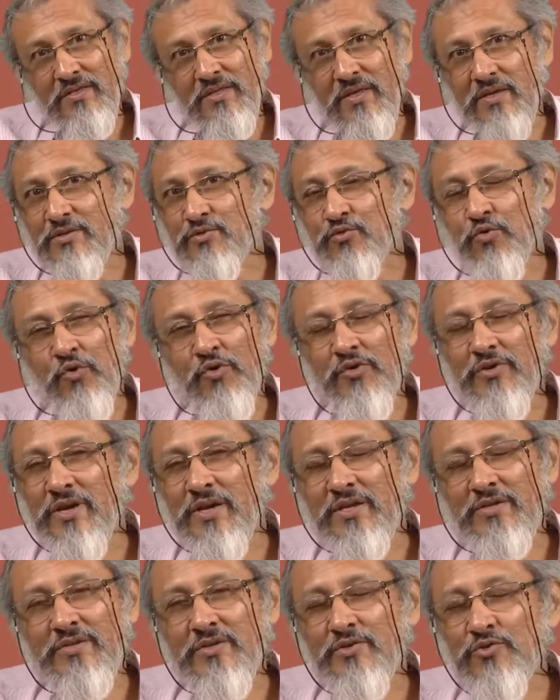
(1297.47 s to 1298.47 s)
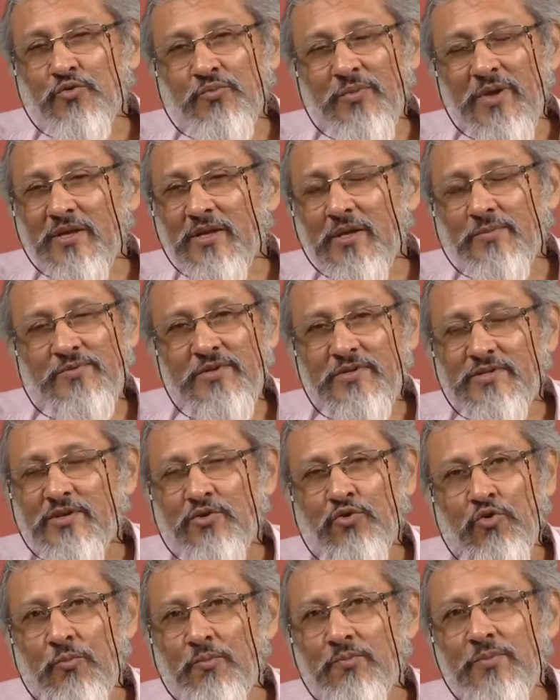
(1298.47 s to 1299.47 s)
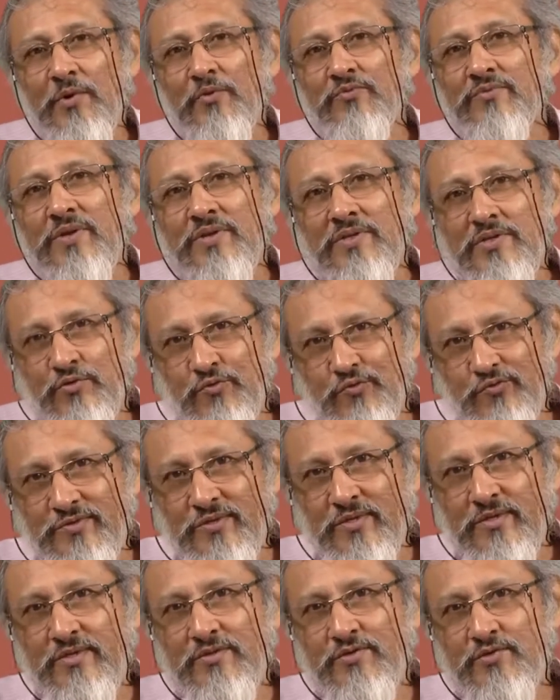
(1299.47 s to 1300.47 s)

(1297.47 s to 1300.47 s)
there is no occasion to make up such a compound and use it.